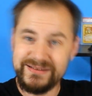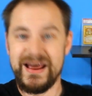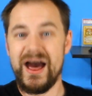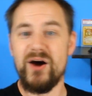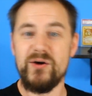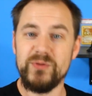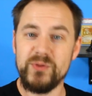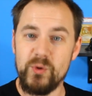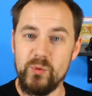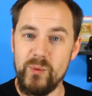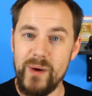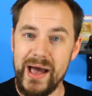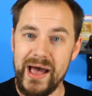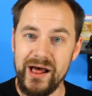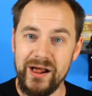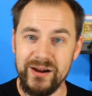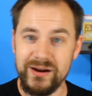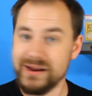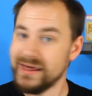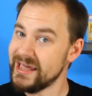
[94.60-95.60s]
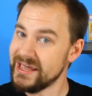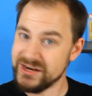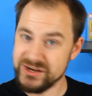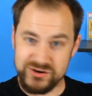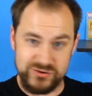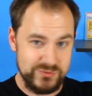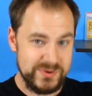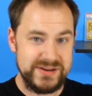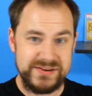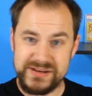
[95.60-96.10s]
down the well, and
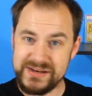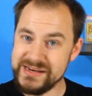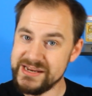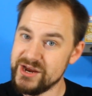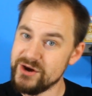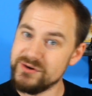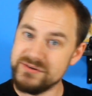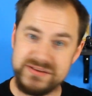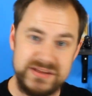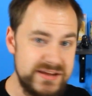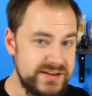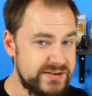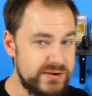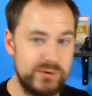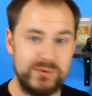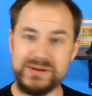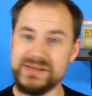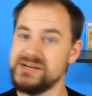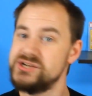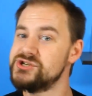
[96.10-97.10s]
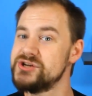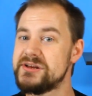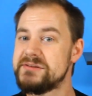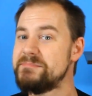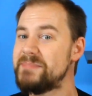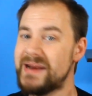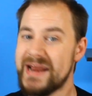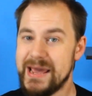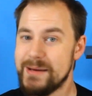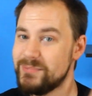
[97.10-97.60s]
in recent years he's only
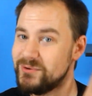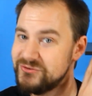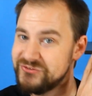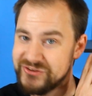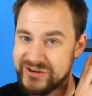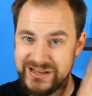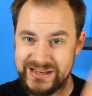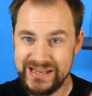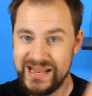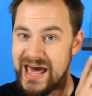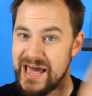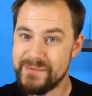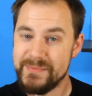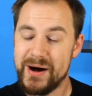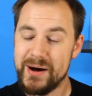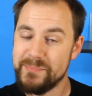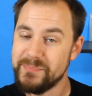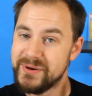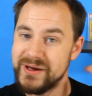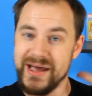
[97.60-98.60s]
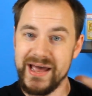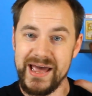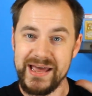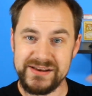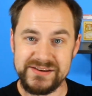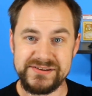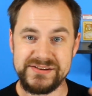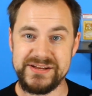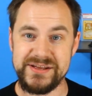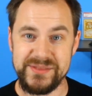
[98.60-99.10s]
just been able to climb up
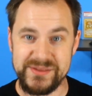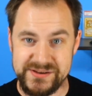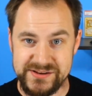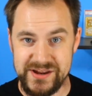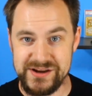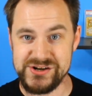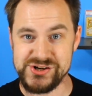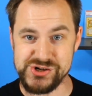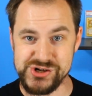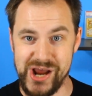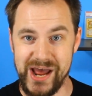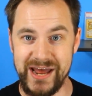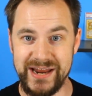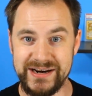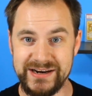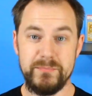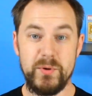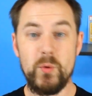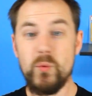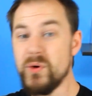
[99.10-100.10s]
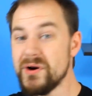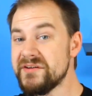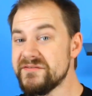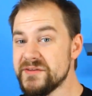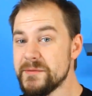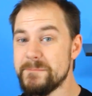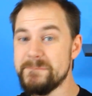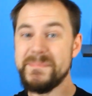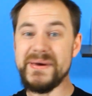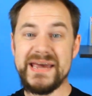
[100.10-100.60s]
and see the sunshine. But one
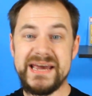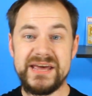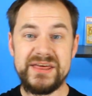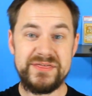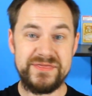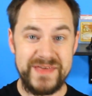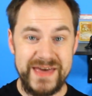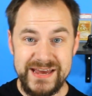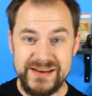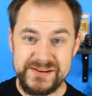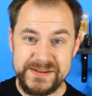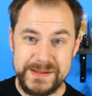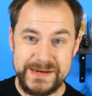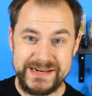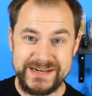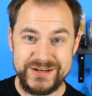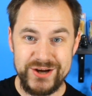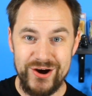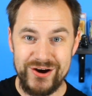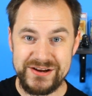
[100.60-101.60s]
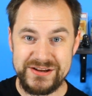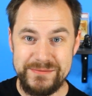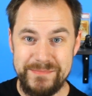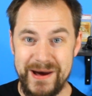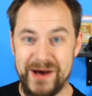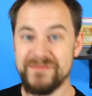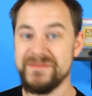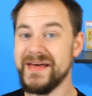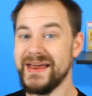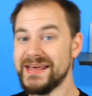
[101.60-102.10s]
of the big things that he talks
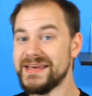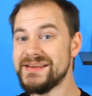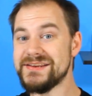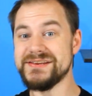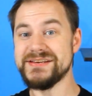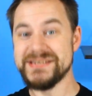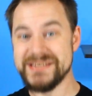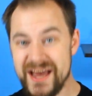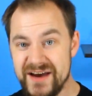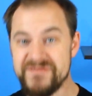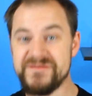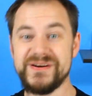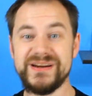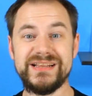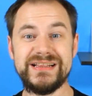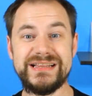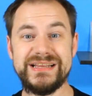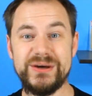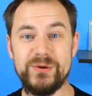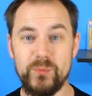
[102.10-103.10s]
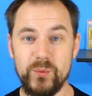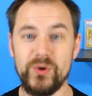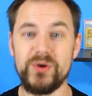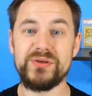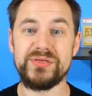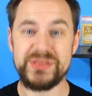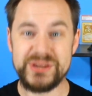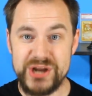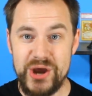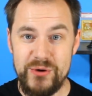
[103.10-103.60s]
about that is definitely
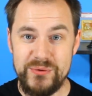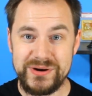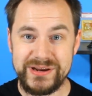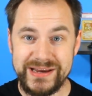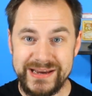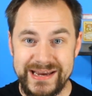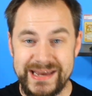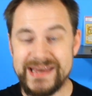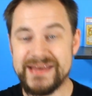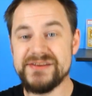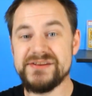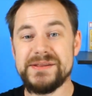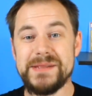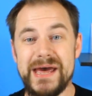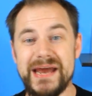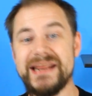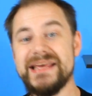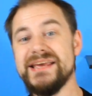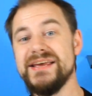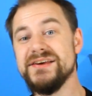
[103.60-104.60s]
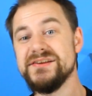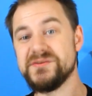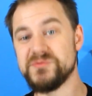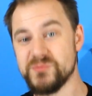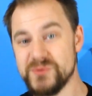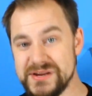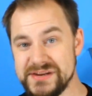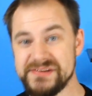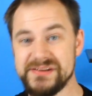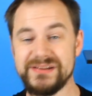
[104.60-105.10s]
worth noting is that he has
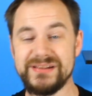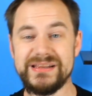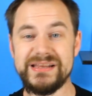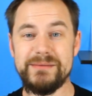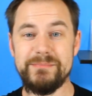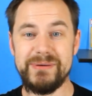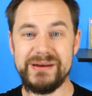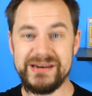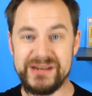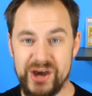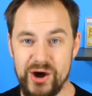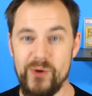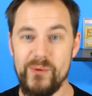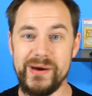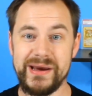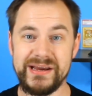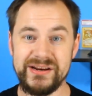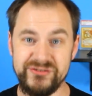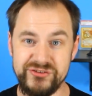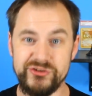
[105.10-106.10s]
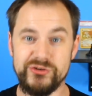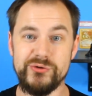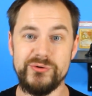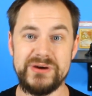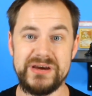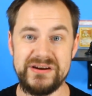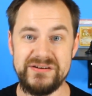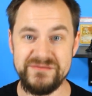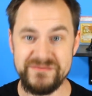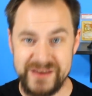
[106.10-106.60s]
recently been going
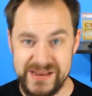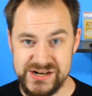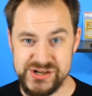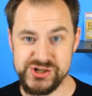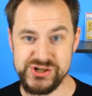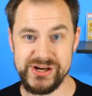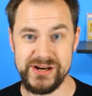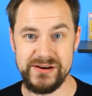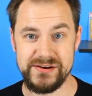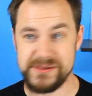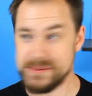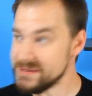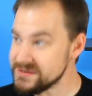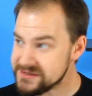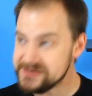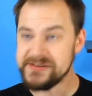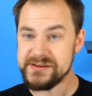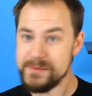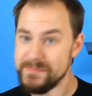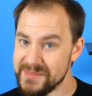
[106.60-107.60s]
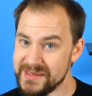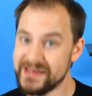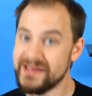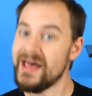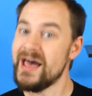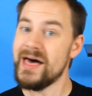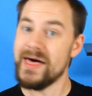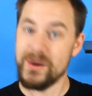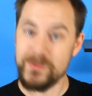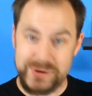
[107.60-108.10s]
to conventions. This is
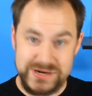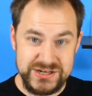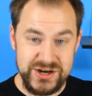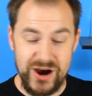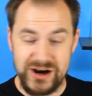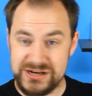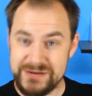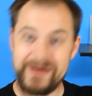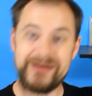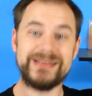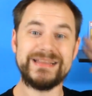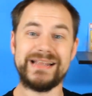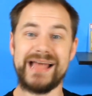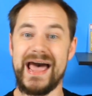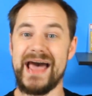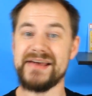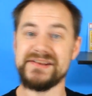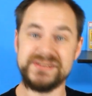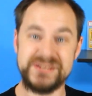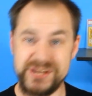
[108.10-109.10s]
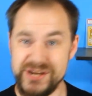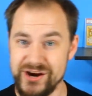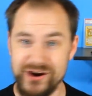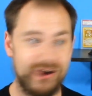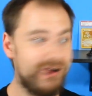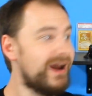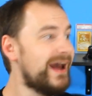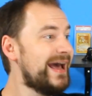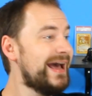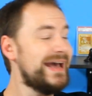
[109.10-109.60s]
something that we talked about last
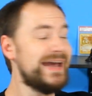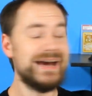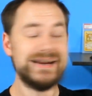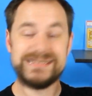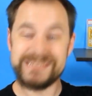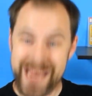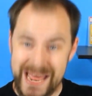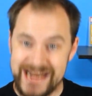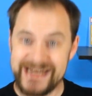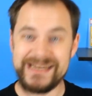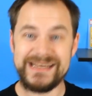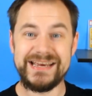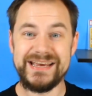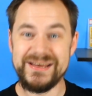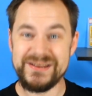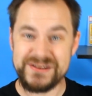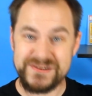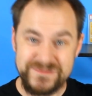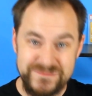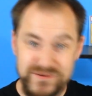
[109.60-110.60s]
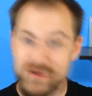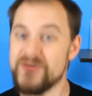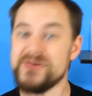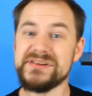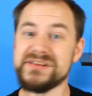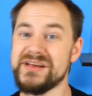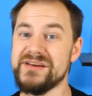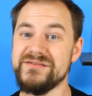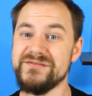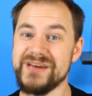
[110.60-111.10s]
year, attending his
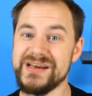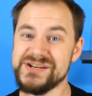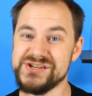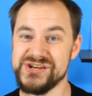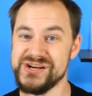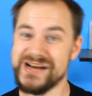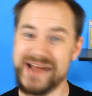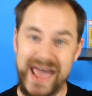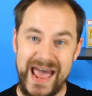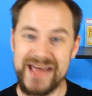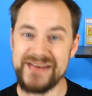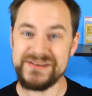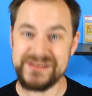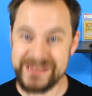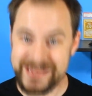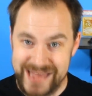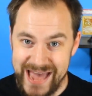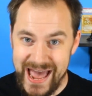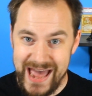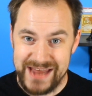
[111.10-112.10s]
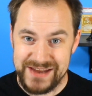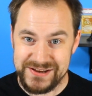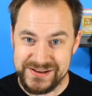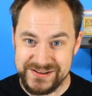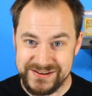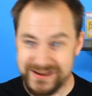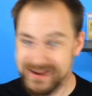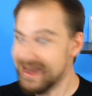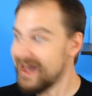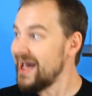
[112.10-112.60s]
first convention as a
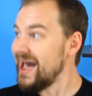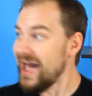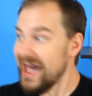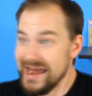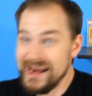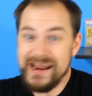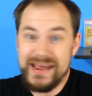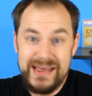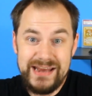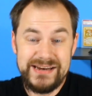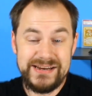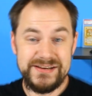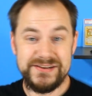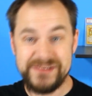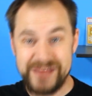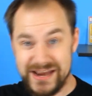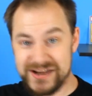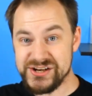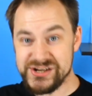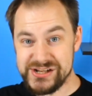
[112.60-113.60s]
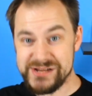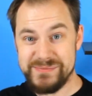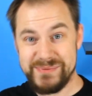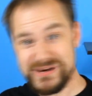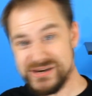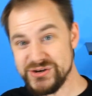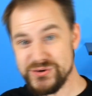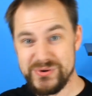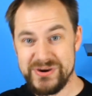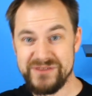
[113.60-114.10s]
guest, and he's actually
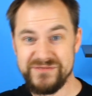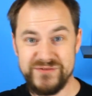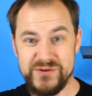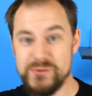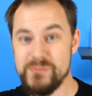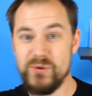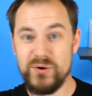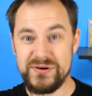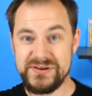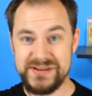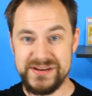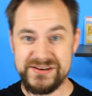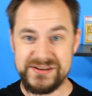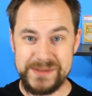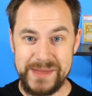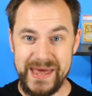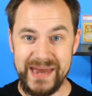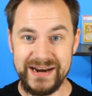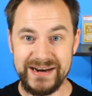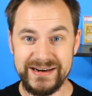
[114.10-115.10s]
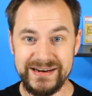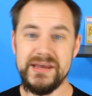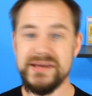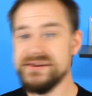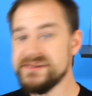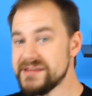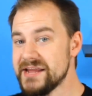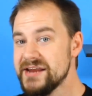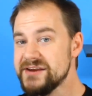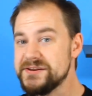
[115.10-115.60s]
been doing a few more since then.
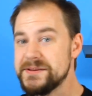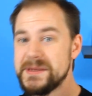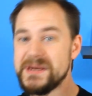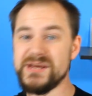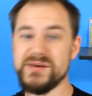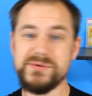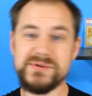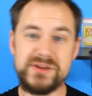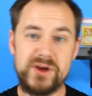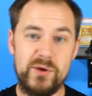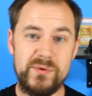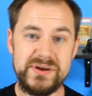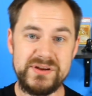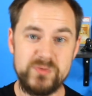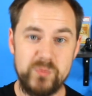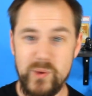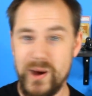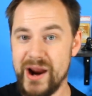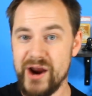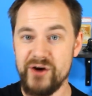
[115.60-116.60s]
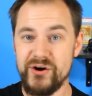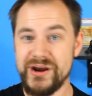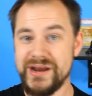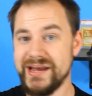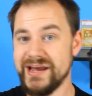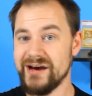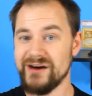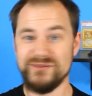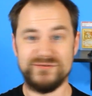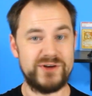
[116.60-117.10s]
He states that he was always
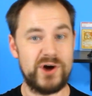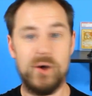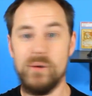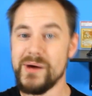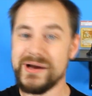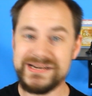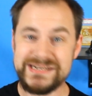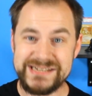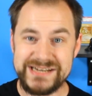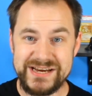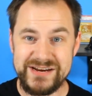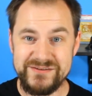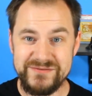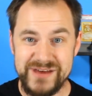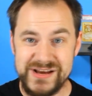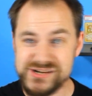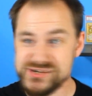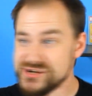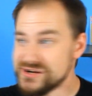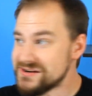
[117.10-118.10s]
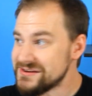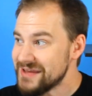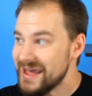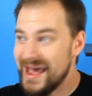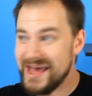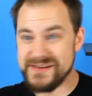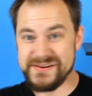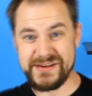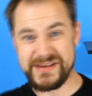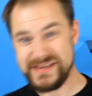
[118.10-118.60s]
wary of going to conventions
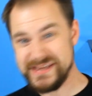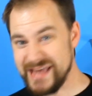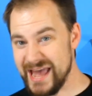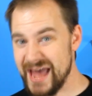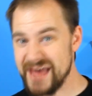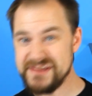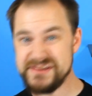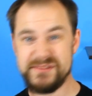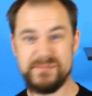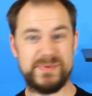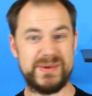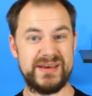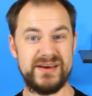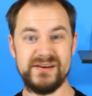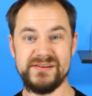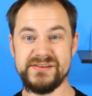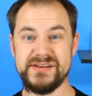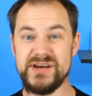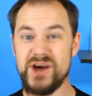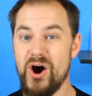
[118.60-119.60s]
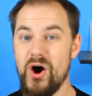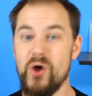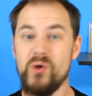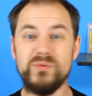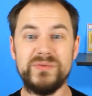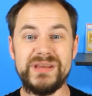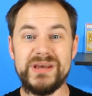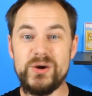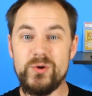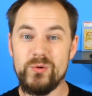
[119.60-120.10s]
as a guest because he
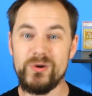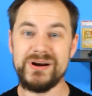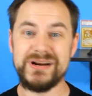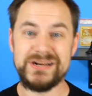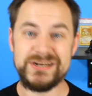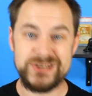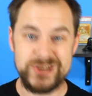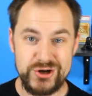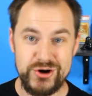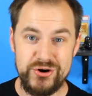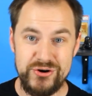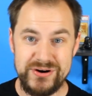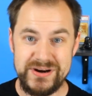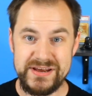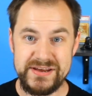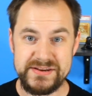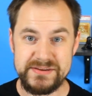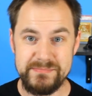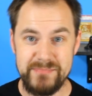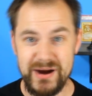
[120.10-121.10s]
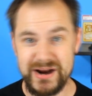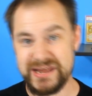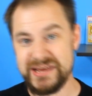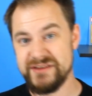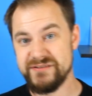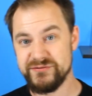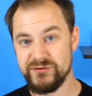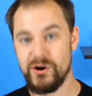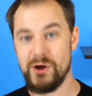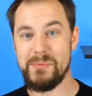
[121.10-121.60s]
only wanted to earn his
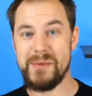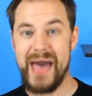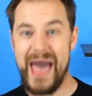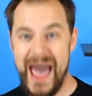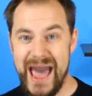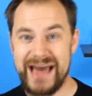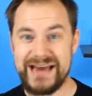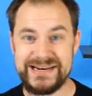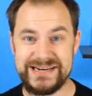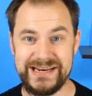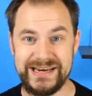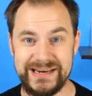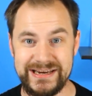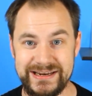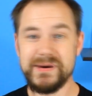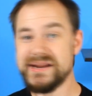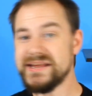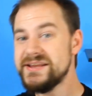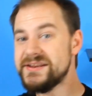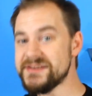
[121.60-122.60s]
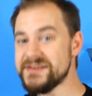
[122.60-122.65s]
money from acting. But